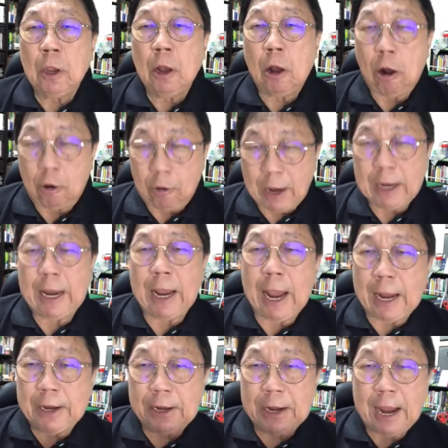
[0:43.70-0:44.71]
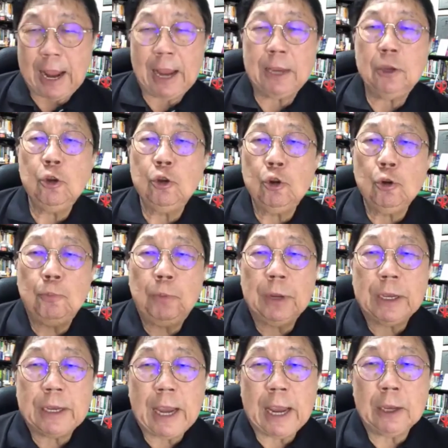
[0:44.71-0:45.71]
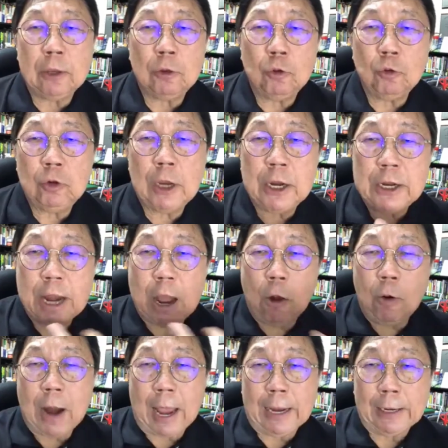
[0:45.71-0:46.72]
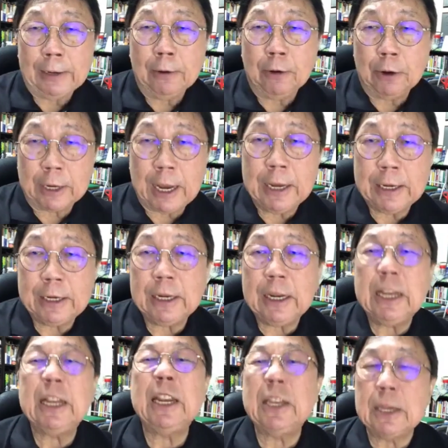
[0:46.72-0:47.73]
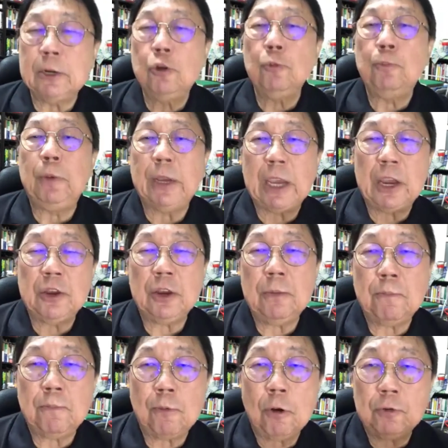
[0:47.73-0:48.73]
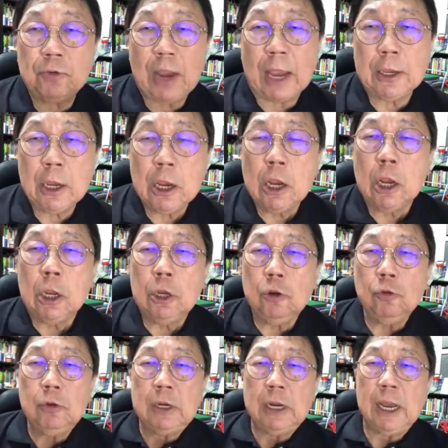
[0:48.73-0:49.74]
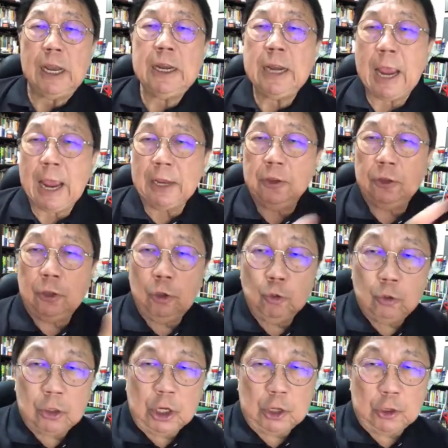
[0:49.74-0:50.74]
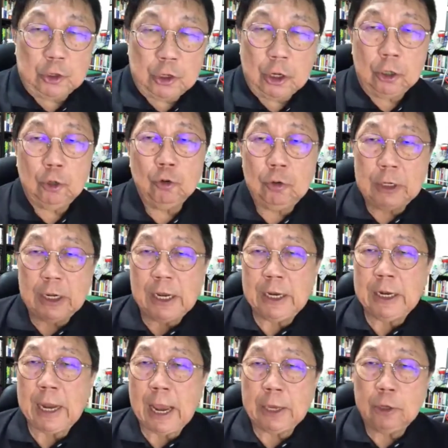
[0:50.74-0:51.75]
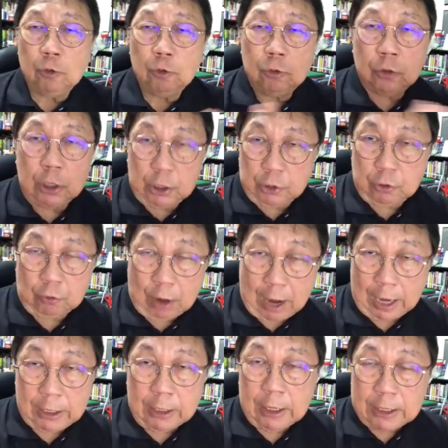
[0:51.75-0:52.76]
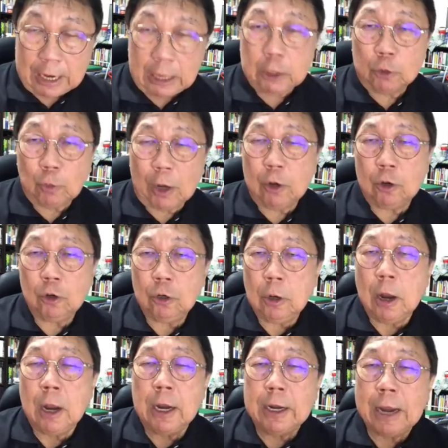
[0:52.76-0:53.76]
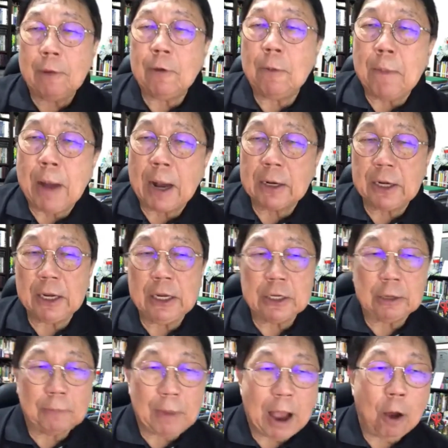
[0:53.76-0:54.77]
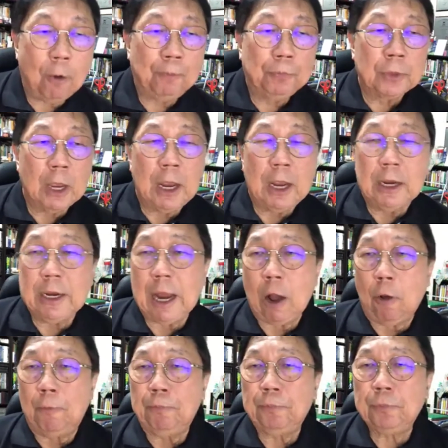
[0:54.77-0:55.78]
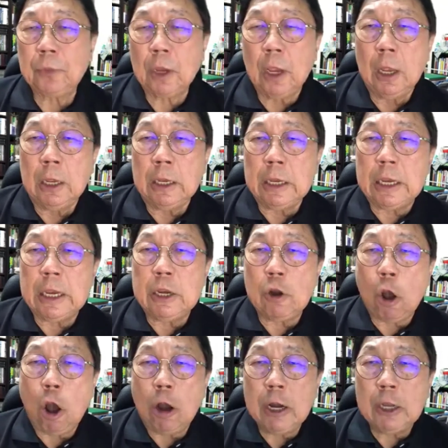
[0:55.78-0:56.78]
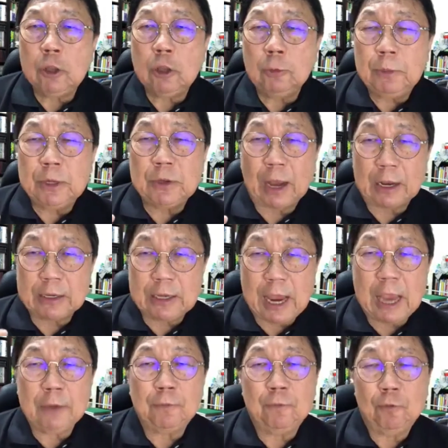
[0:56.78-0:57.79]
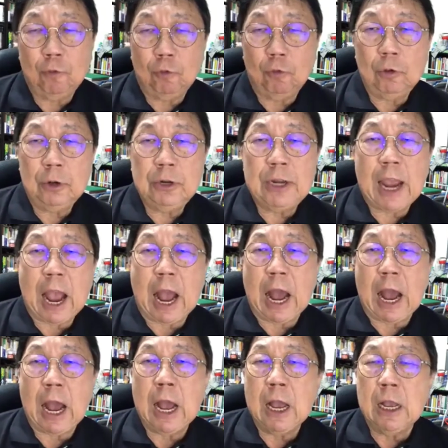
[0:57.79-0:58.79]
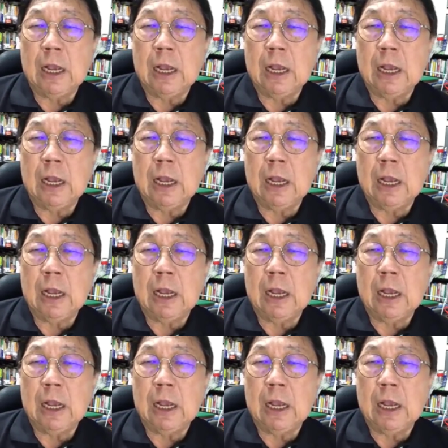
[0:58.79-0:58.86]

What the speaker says: all right, and then you duplicate to your downline, okay? It is a duplication process. You learn and you teach. You learn and you teach, right? That is what network marketing is about. Now, in order to be successful, there are